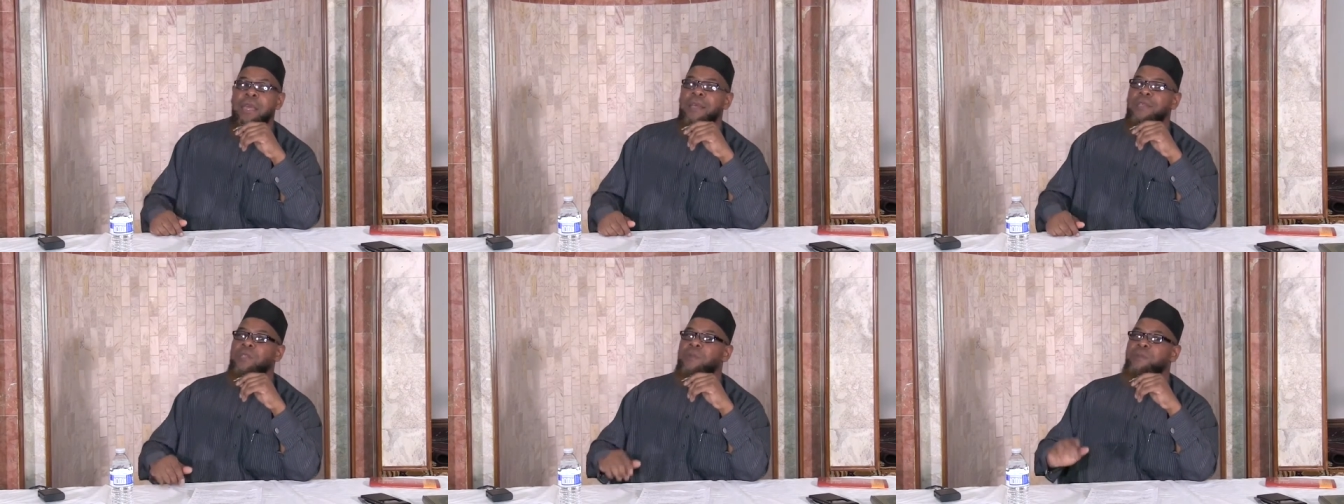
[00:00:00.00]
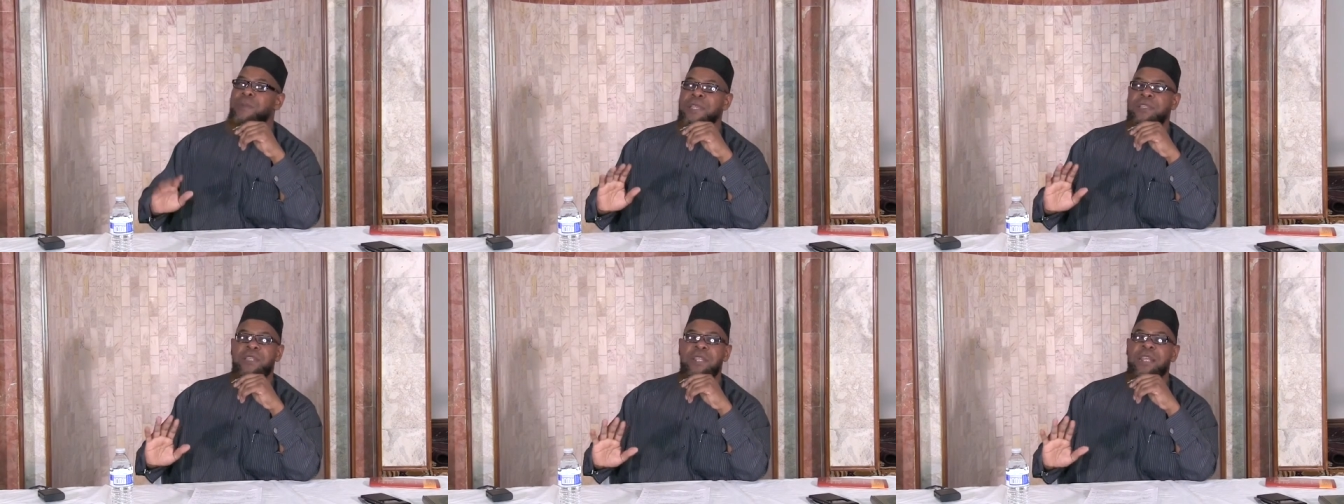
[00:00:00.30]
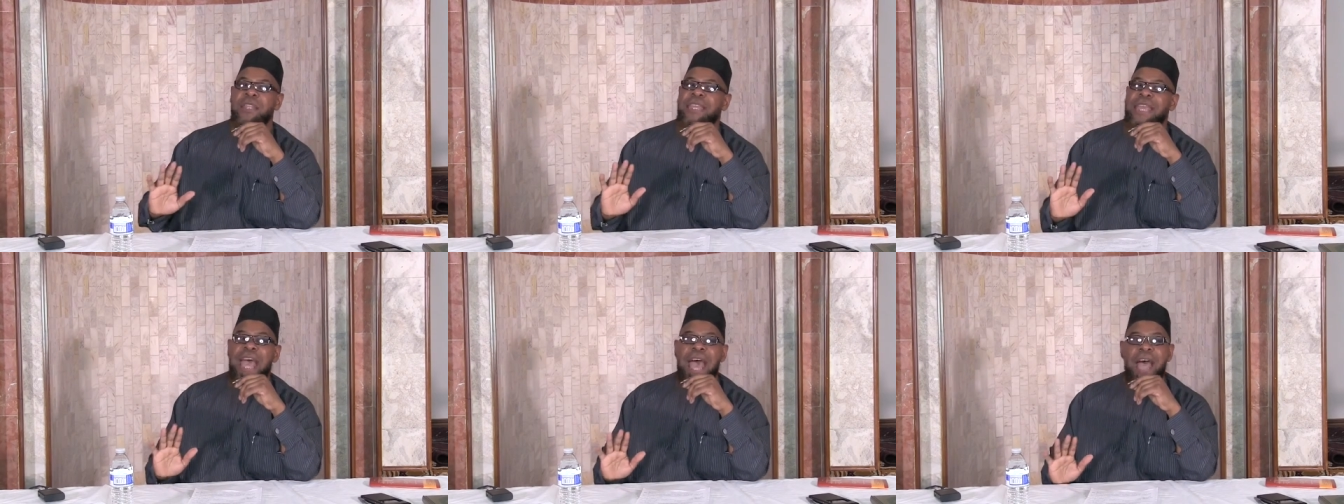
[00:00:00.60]

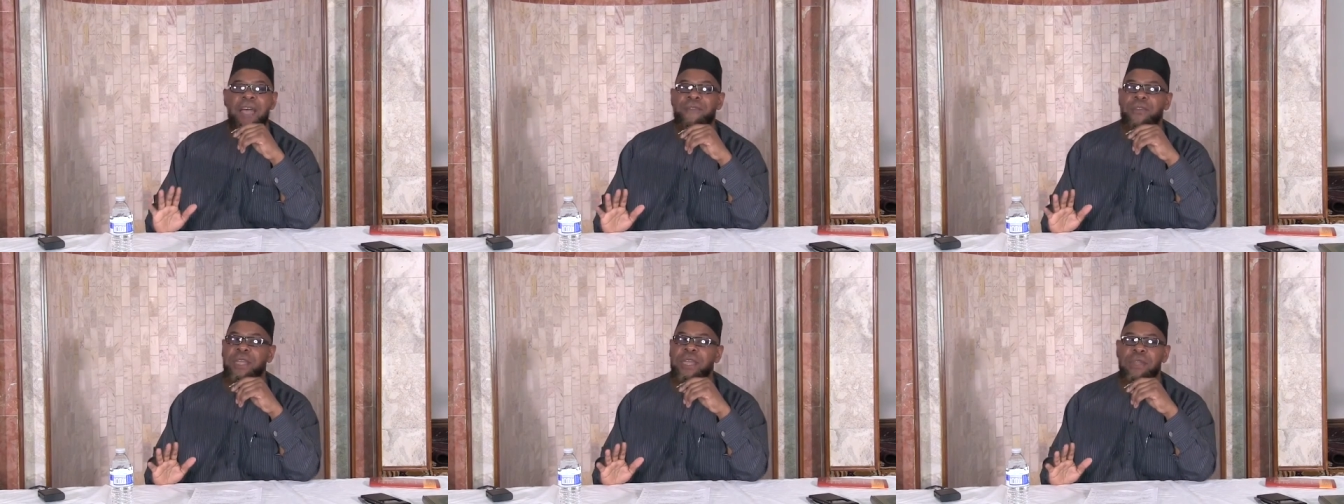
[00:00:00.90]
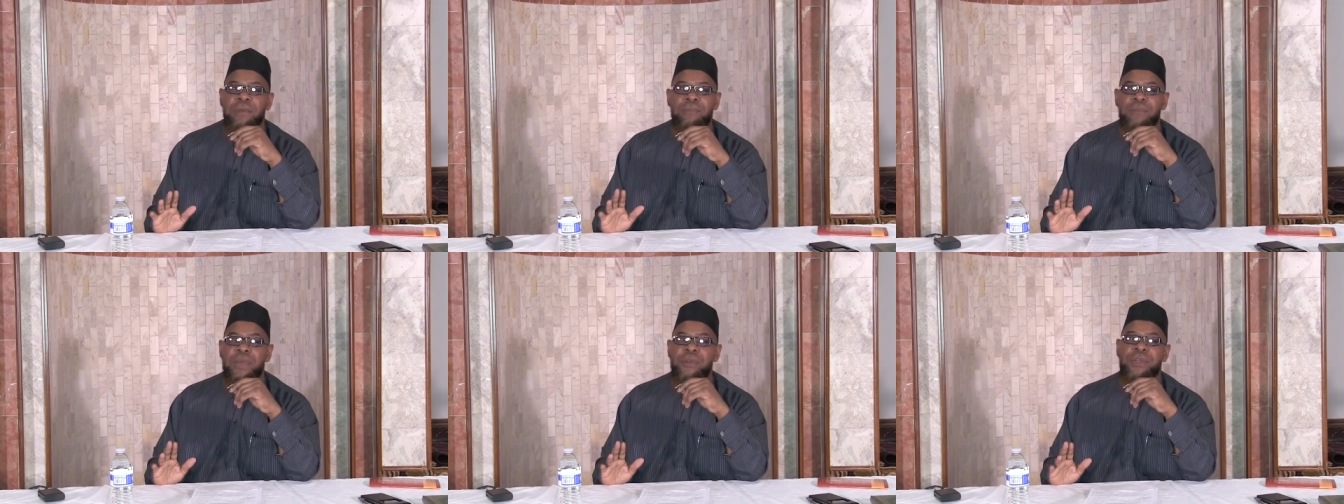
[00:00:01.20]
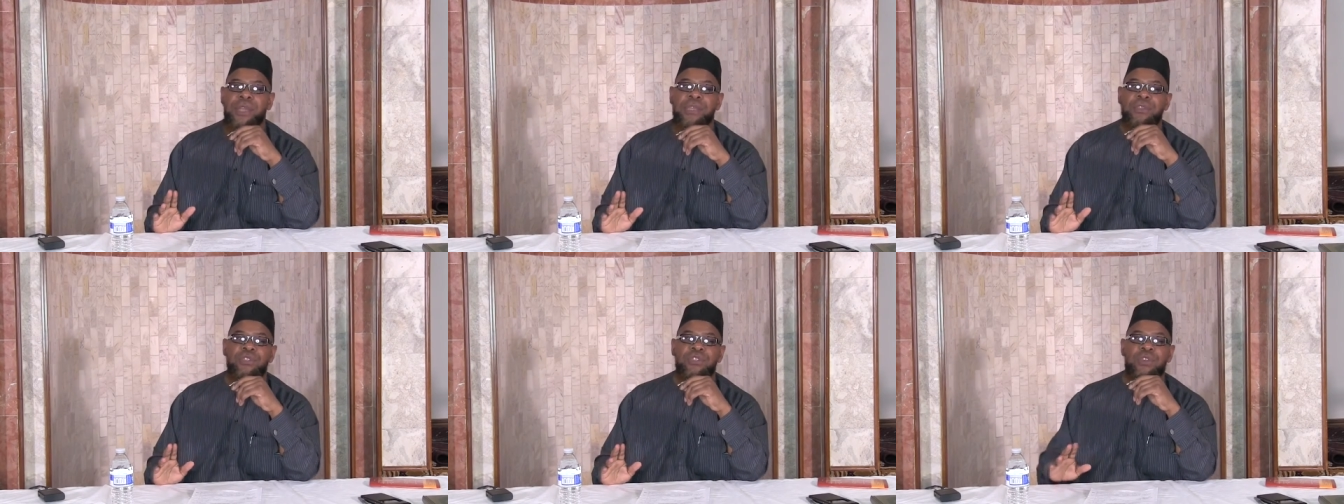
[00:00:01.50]
especially the African
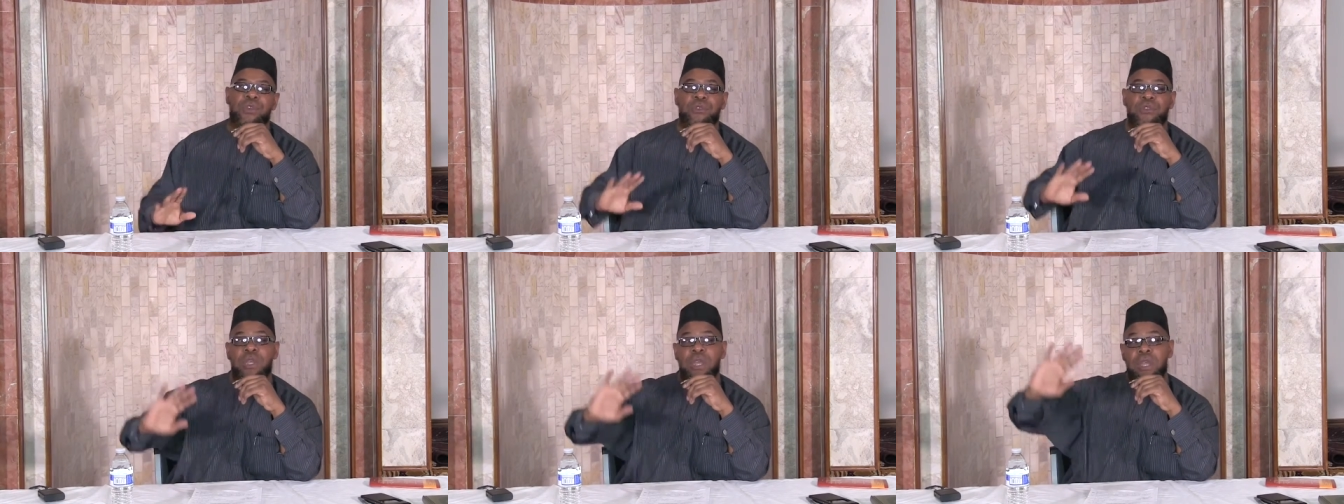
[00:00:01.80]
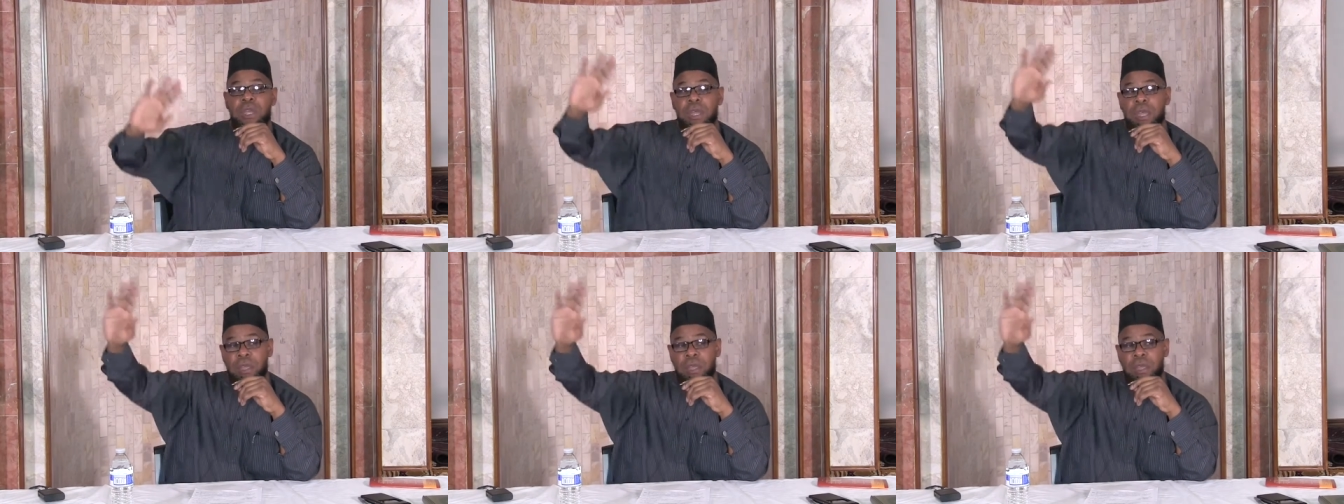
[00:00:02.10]
American church.